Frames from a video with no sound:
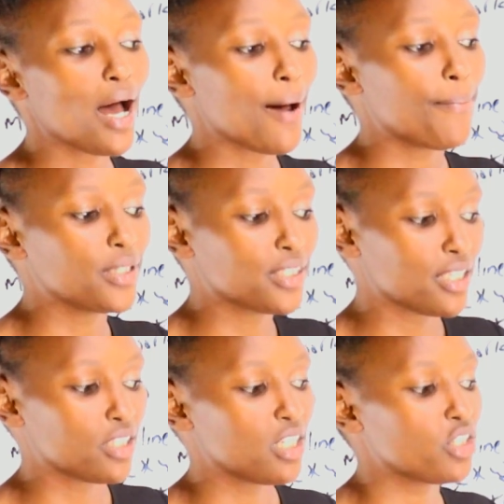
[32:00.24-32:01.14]
a
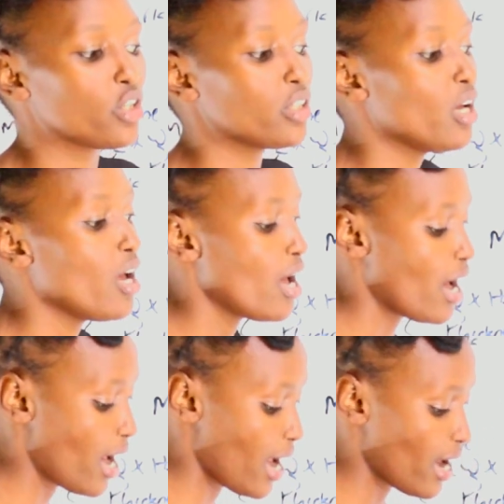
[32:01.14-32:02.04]
presentation
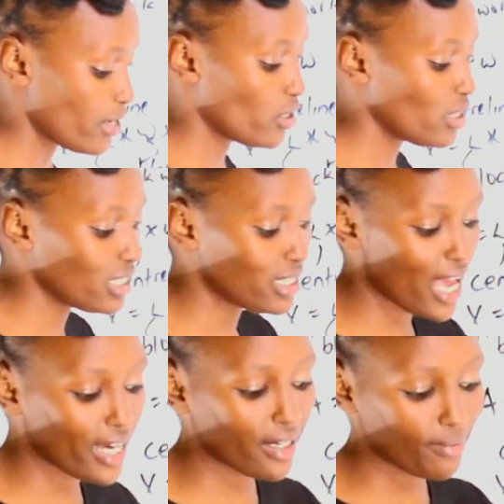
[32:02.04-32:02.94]
these
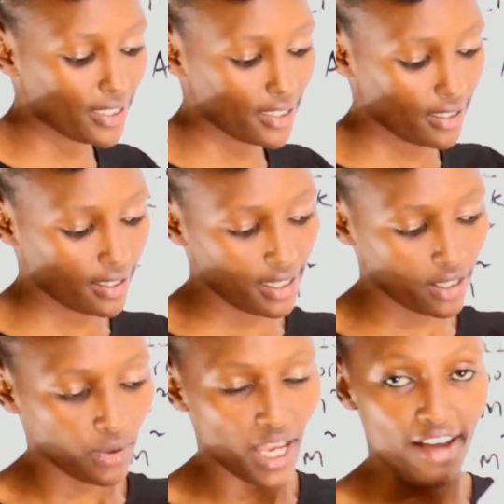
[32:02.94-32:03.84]
diagrams
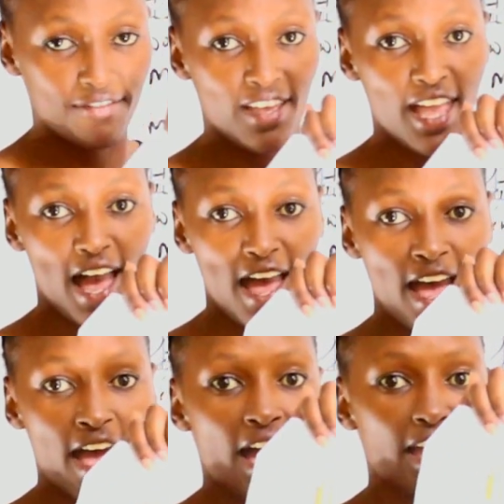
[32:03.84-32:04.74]
that we have here.
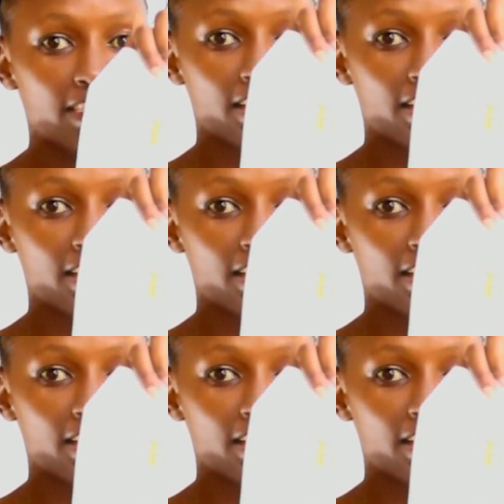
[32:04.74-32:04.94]
I